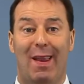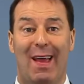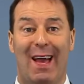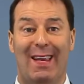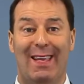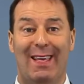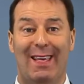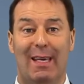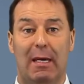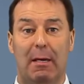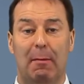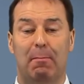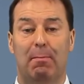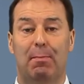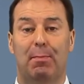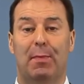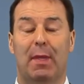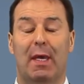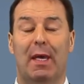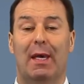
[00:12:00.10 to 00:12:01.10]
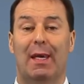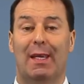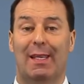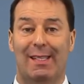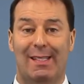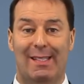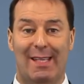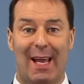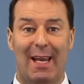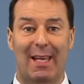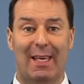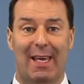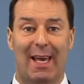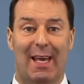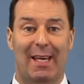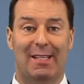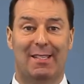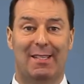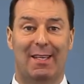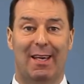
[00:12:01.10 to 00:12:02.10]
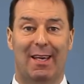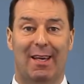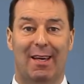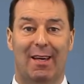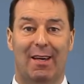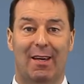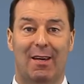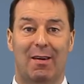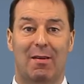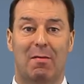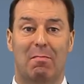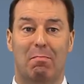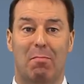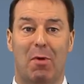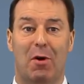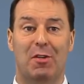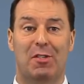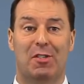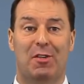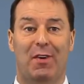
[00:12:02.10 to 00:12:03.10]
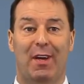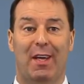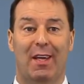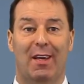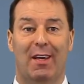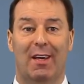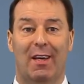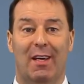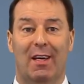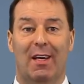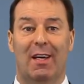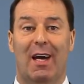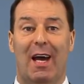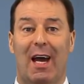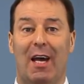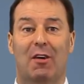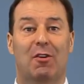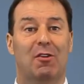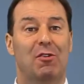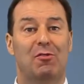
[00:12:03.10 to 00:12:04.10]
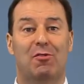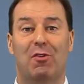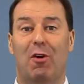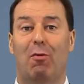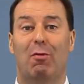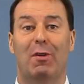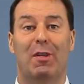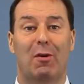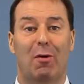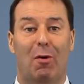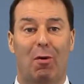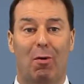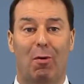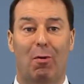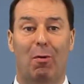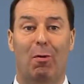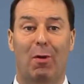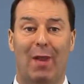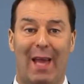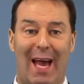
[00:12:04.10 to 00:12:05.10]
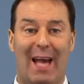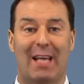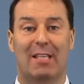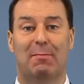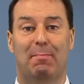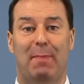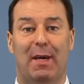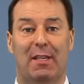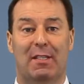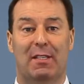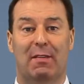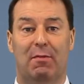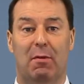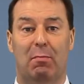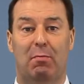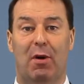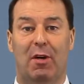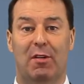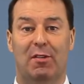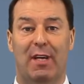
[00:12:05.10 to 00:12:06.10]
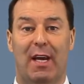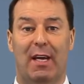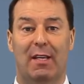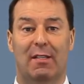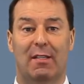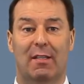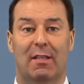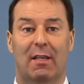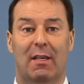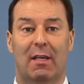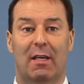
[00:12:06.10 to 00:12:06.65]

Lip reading: planning, delegating, monitoring, and controlling all aspects of the project.